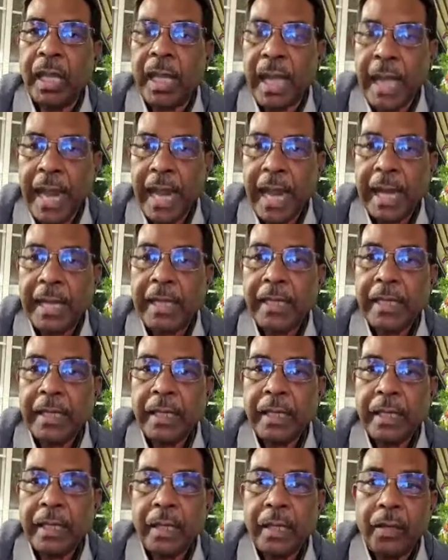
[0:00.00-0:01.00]
And
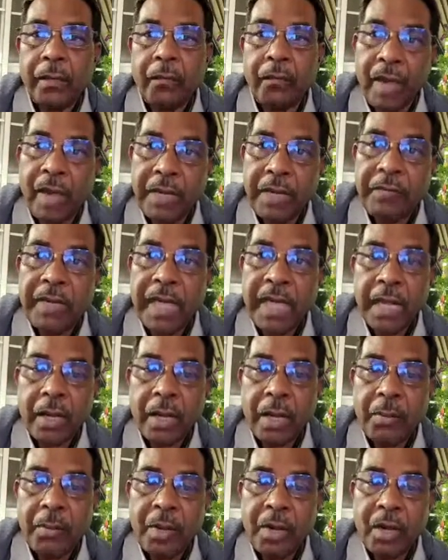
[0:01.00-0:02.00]
while we are
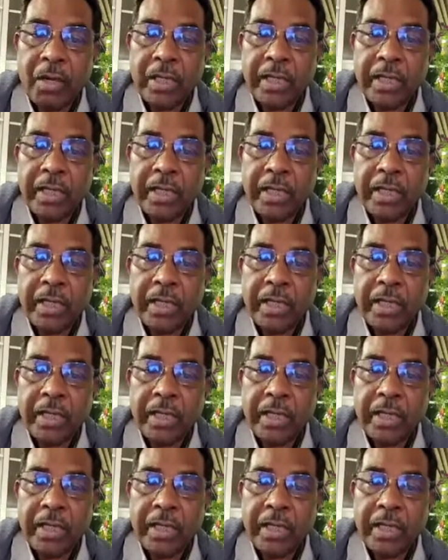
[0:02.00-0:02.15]
about